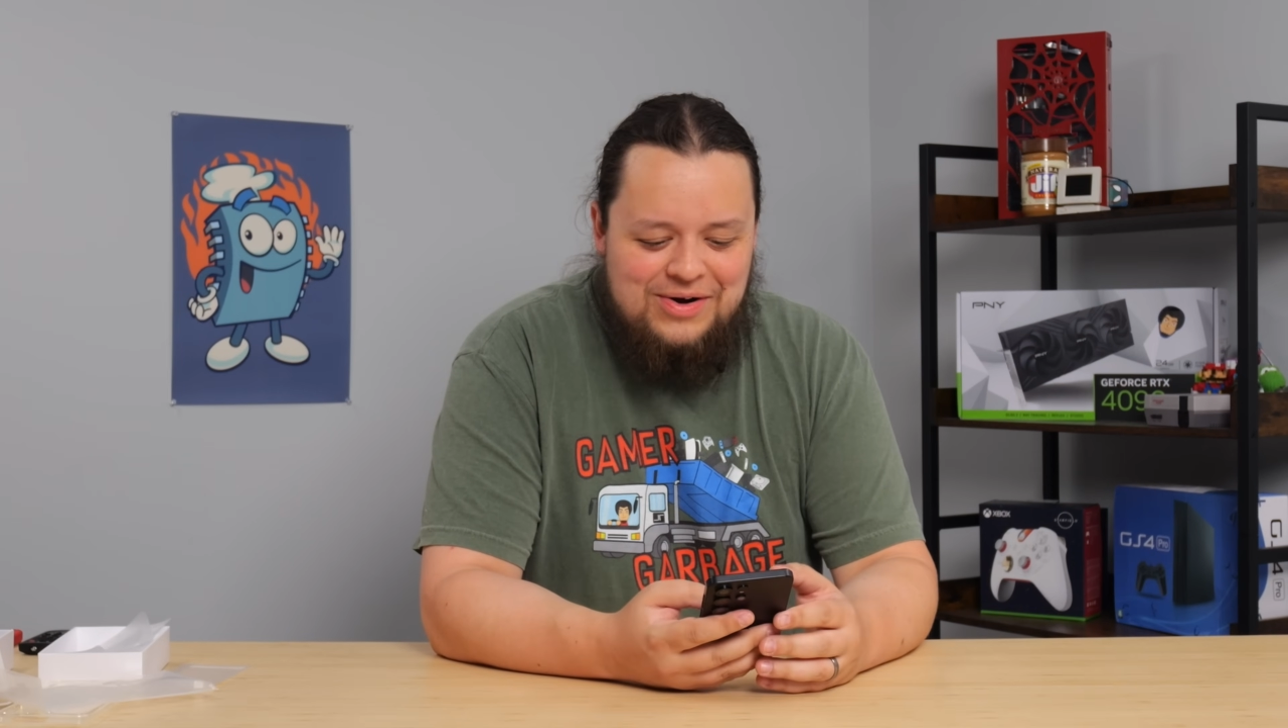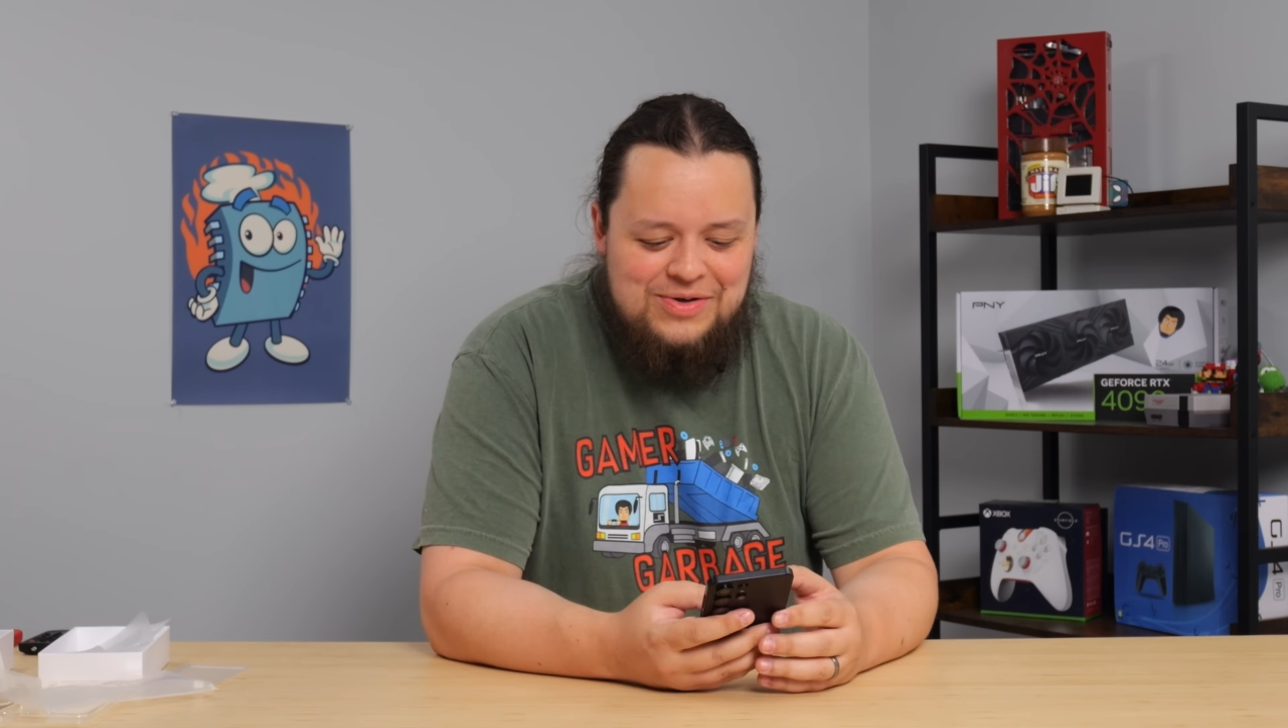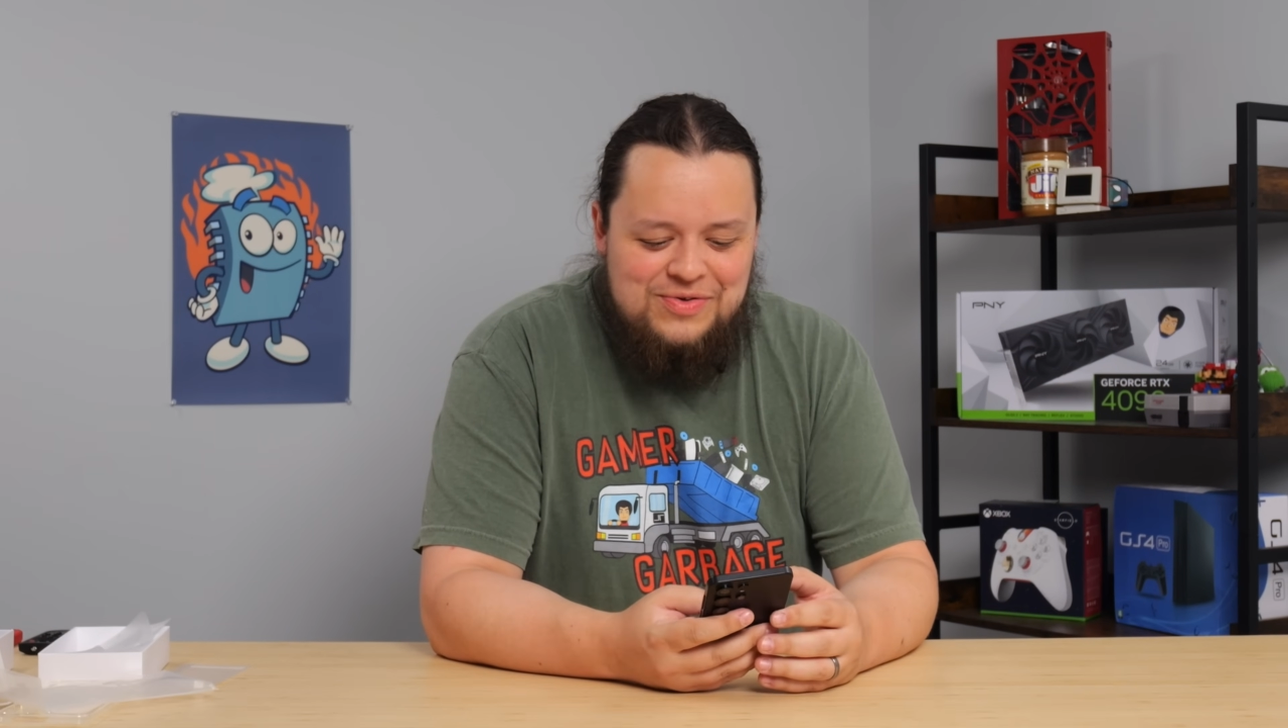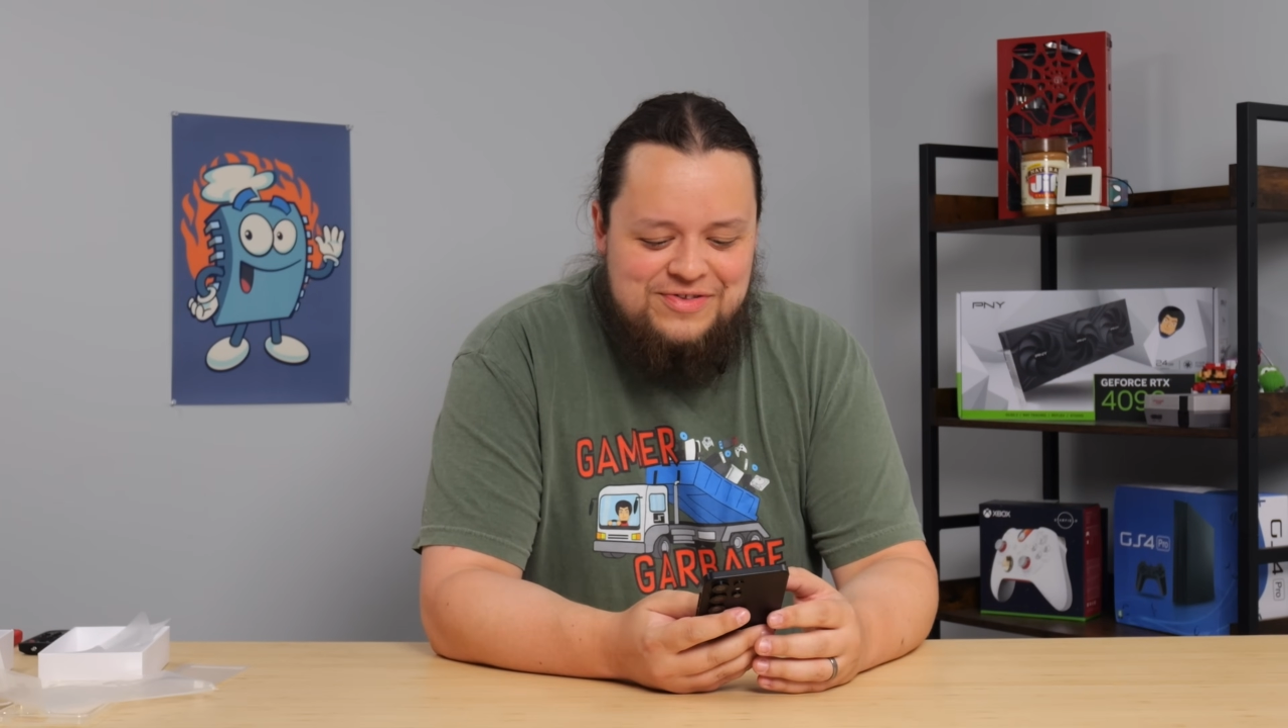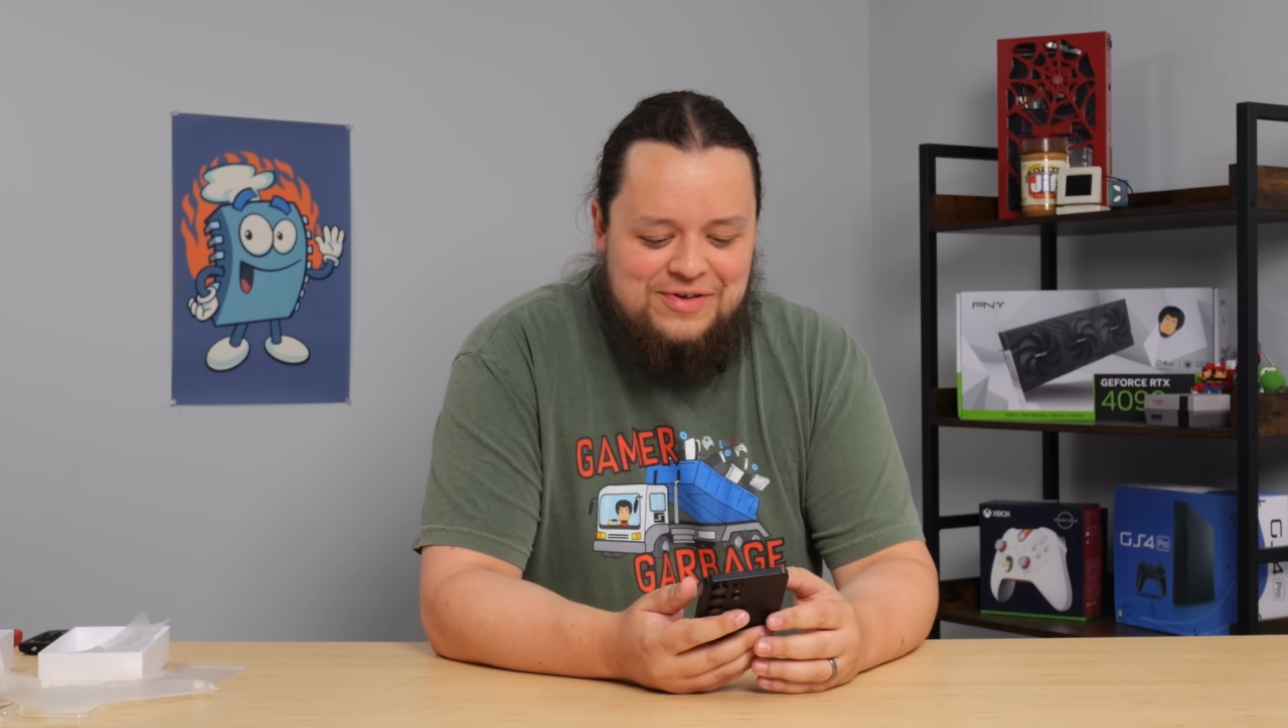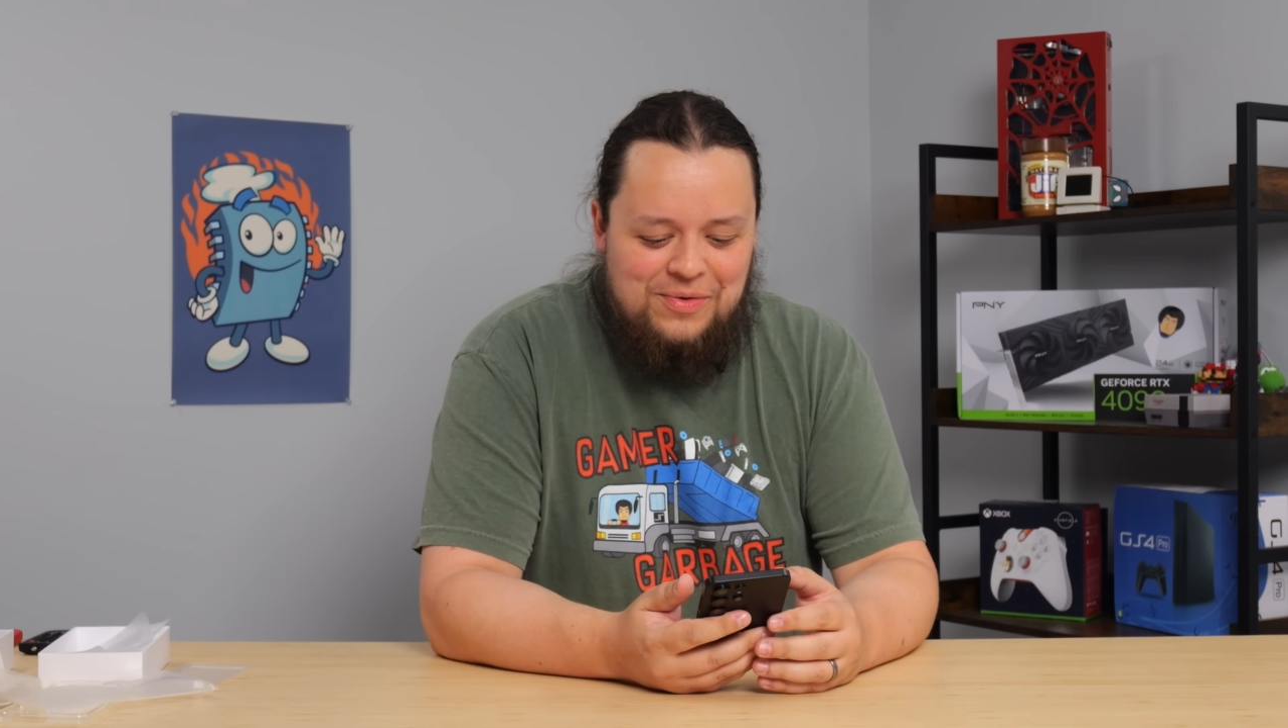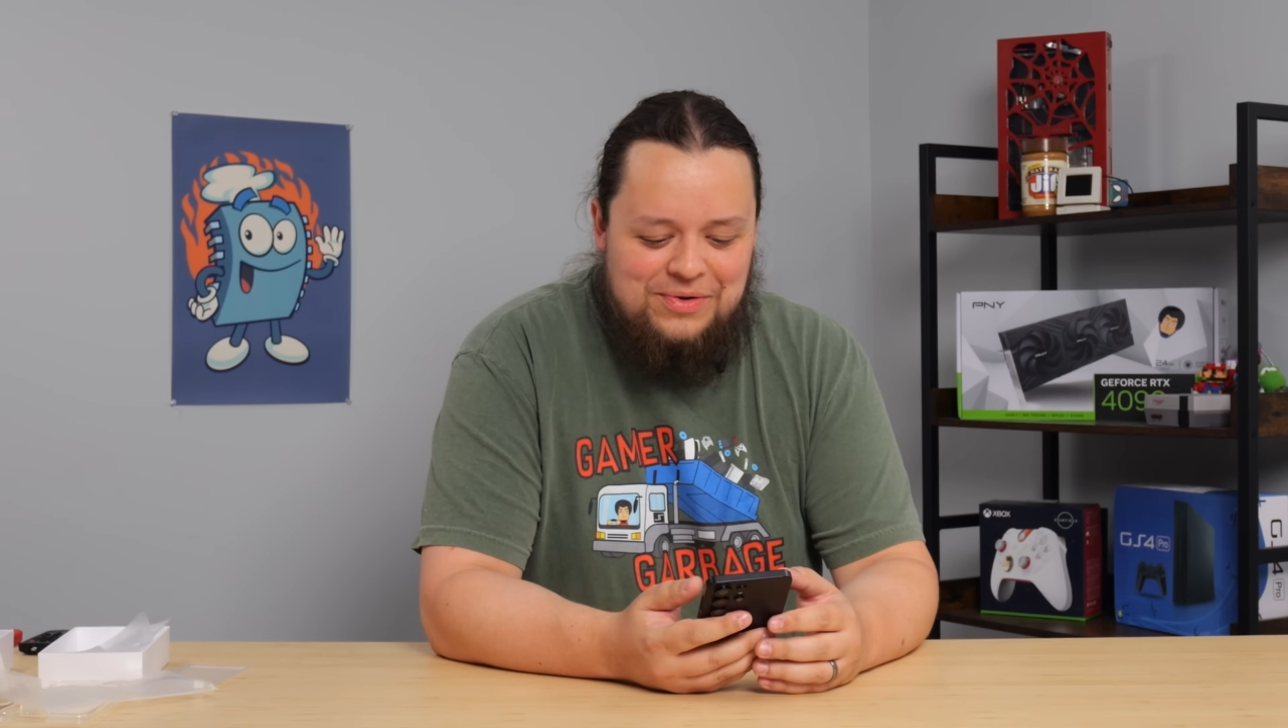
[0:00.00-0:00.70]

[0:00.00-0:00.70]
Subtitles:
are you so